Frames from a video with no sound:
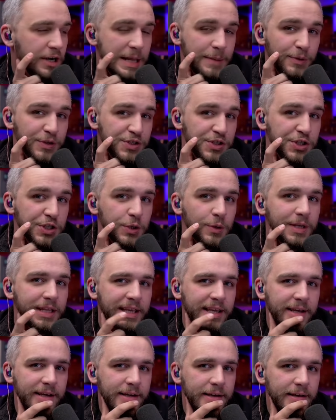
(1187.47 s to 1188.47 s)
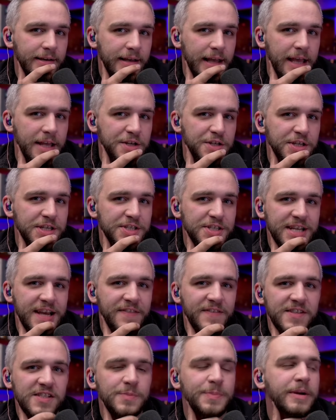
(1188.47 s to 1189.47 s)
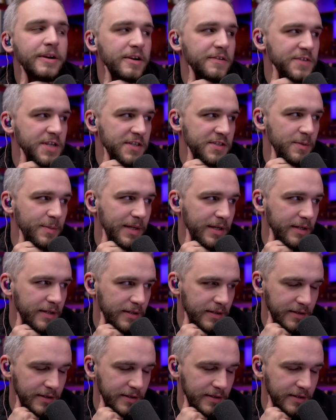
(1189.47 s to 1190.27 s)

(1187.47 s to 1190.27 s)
Judy, and she just had the spirit of Jezebel.